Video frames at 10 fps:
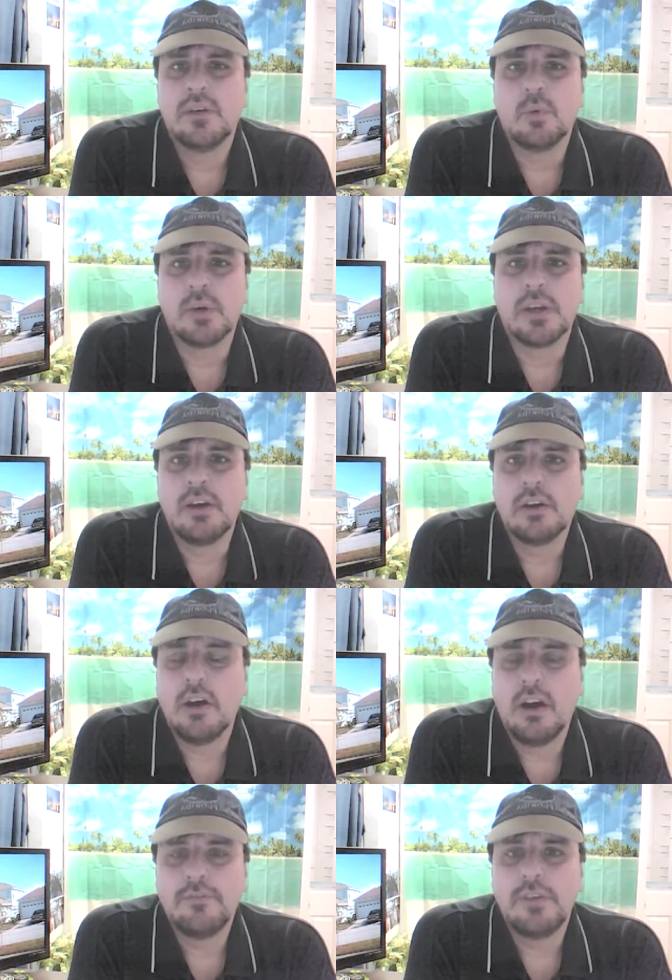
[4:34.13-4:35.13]
or
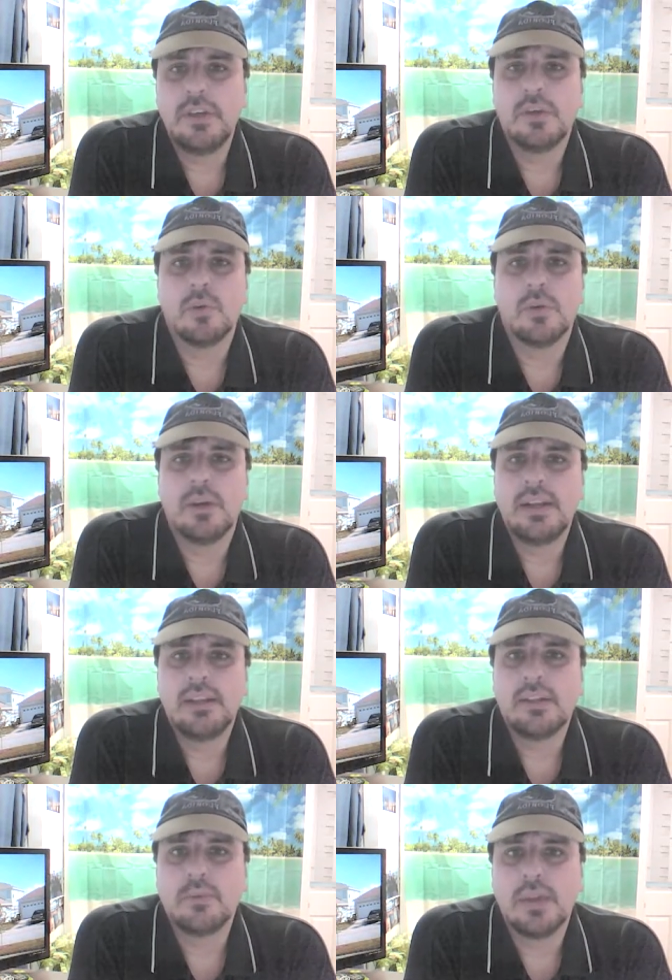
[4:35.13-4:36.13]
coffee or
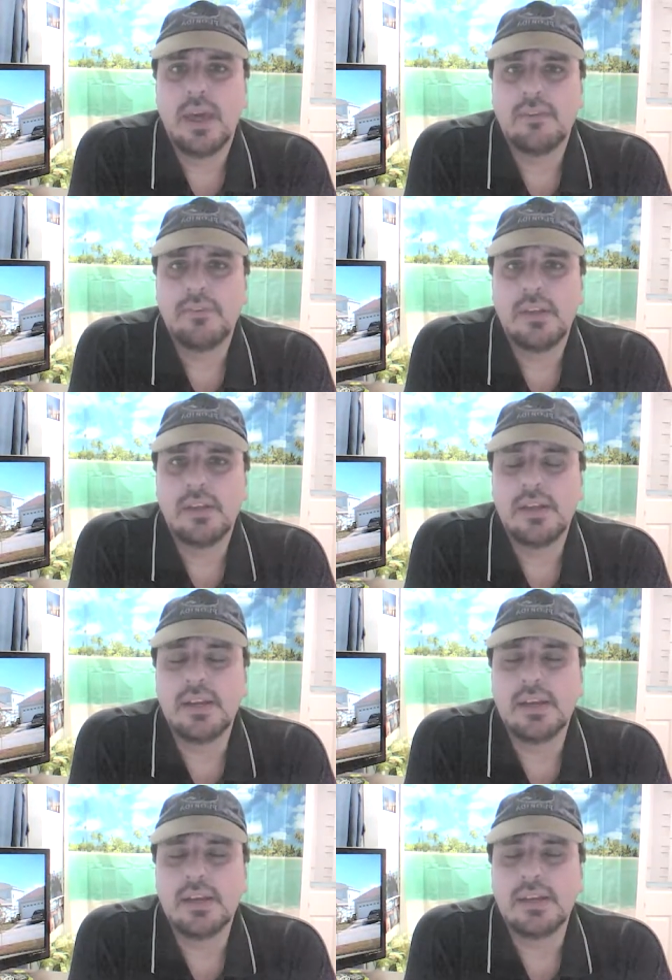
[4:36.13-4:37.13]
anything with caffeine
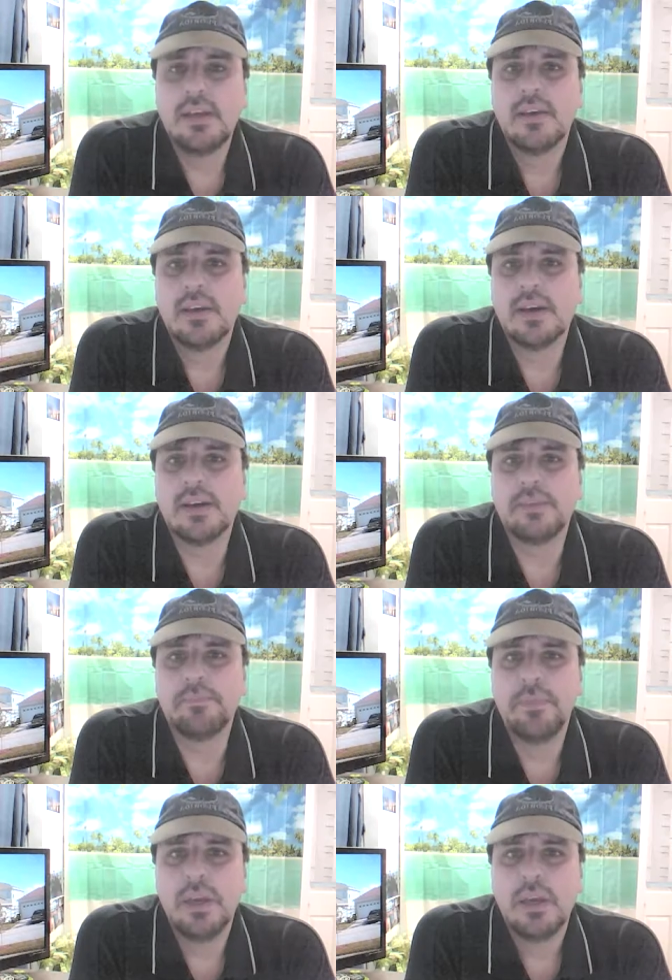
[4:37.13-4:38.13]
in it
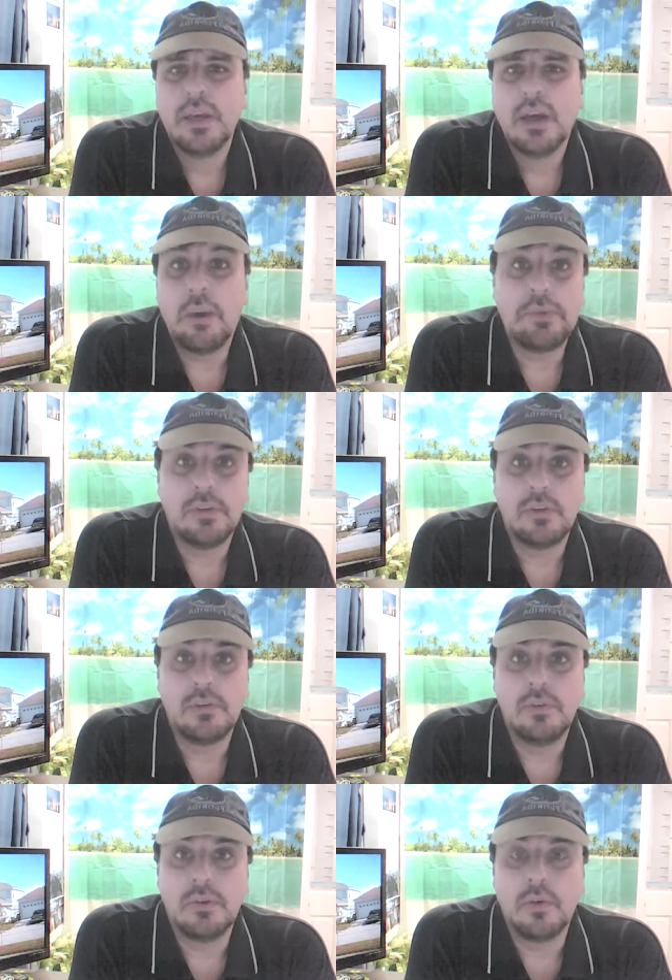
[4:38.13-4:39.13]
up until
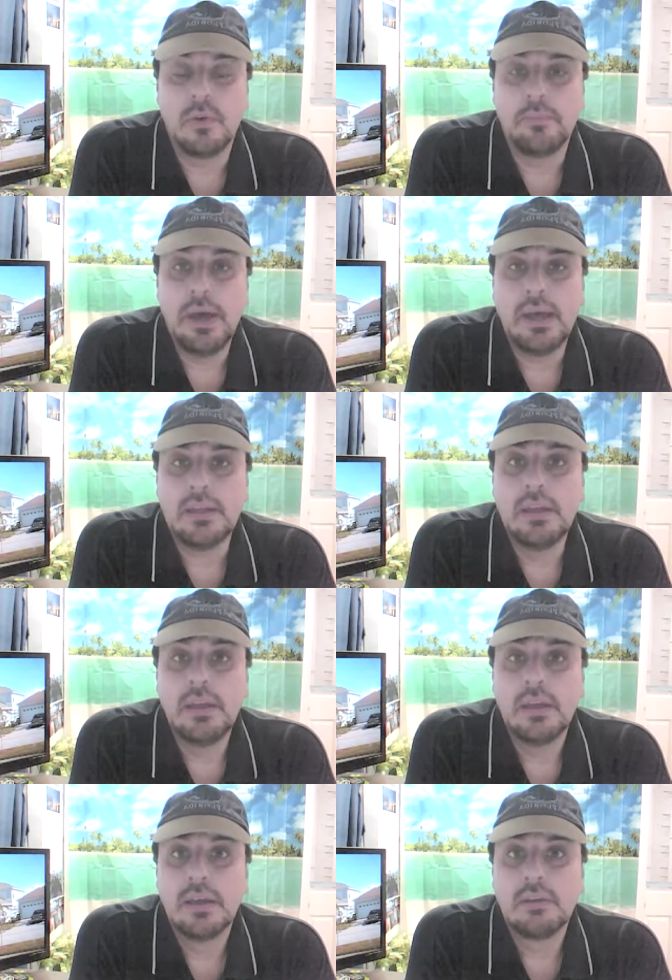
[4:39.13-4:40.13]
you go to bed,
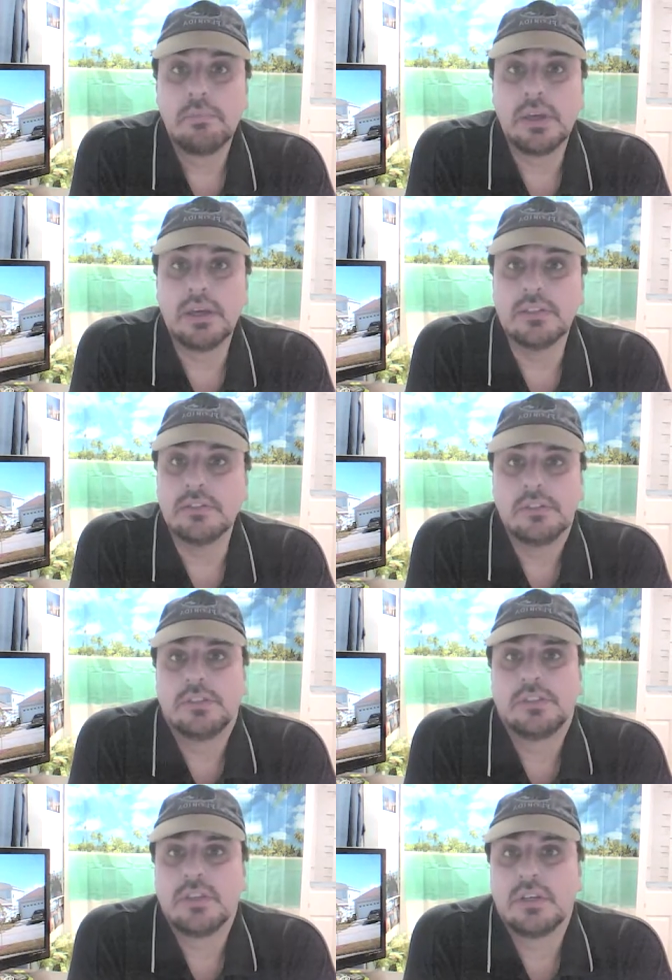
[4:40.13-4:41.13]
because
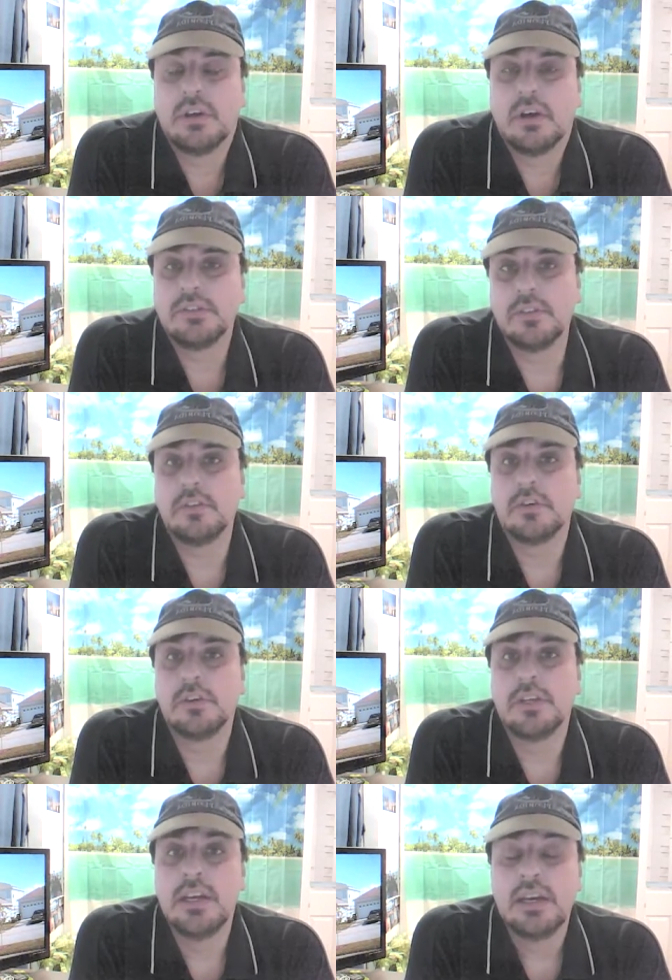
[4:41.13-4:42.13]
you're just going to toss and
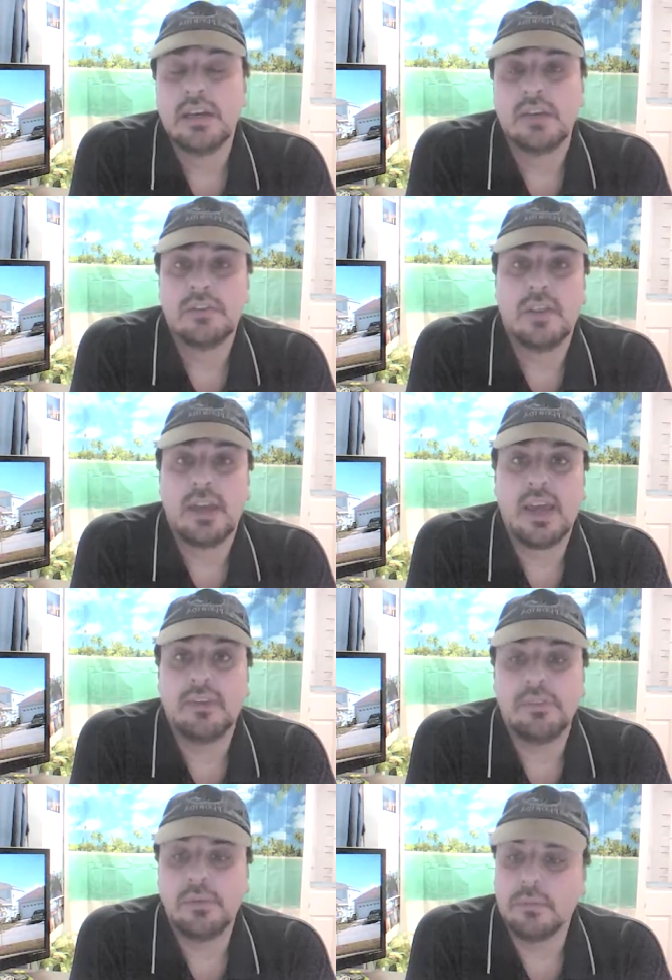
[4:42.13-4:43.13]
turn until that
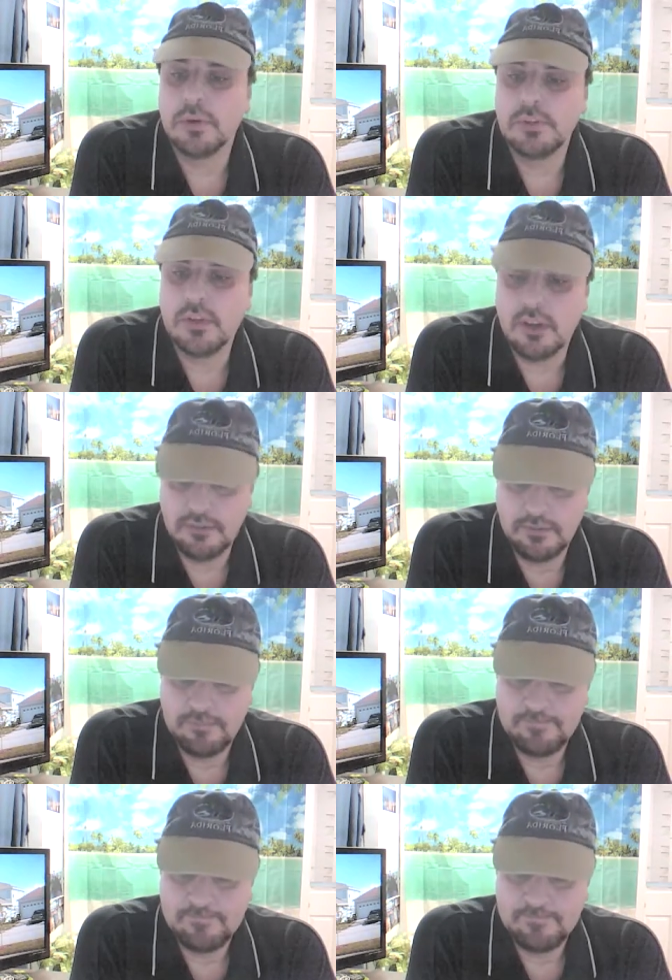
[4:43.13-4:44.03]
caffeine burns off.